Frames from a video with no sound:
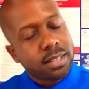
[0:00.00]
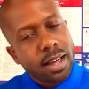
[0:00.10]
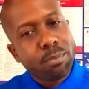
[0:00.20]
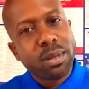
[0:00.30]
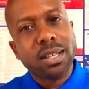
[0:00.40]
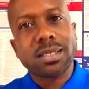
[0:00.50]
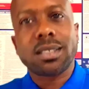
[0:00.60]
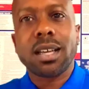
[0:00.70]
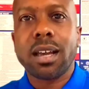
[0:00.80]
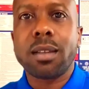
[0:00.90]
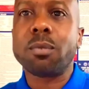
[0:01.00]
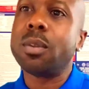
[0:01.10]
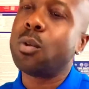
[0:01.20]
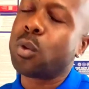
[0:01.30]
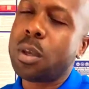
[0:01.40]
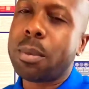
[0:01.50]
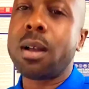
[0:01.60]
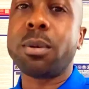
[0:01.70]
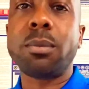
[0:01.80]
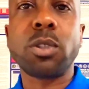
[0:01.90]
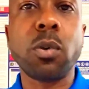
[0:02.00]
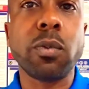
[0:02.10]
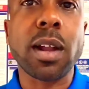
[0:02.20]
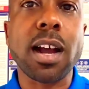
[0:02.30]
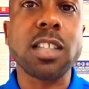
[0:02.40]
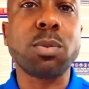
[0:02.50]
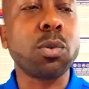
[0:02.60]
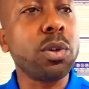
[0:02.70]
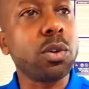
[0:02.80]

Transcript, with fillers: That being said, when your mom comes home from the hospital,